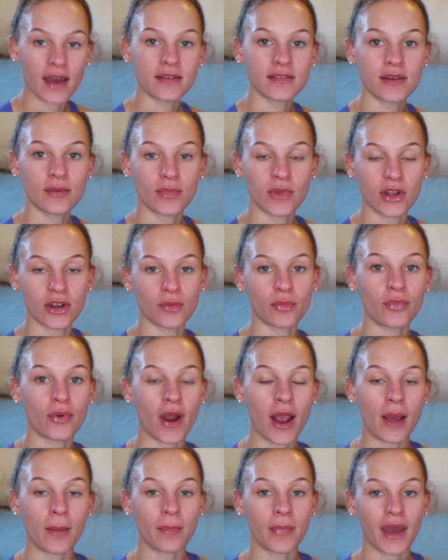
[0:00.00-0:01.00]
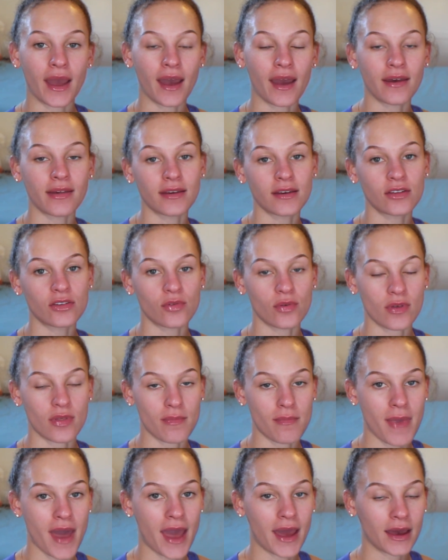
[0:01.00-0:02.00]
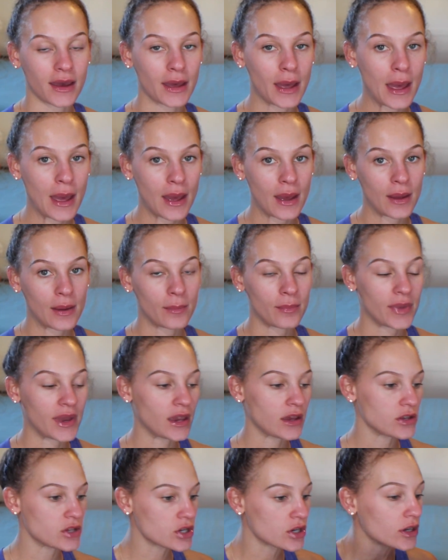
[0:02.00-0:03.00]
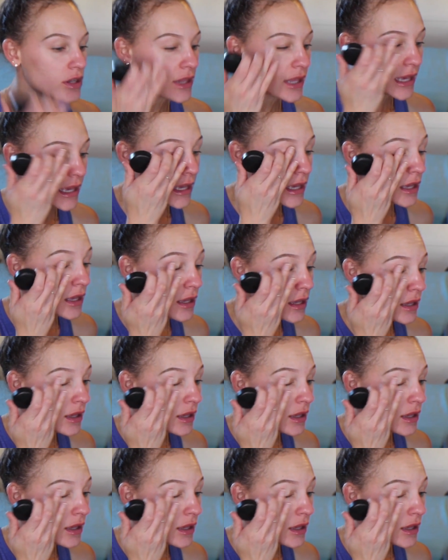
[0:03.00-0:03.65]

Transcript: eyes, I'm gonna prime my eyelids with MAC Painterly.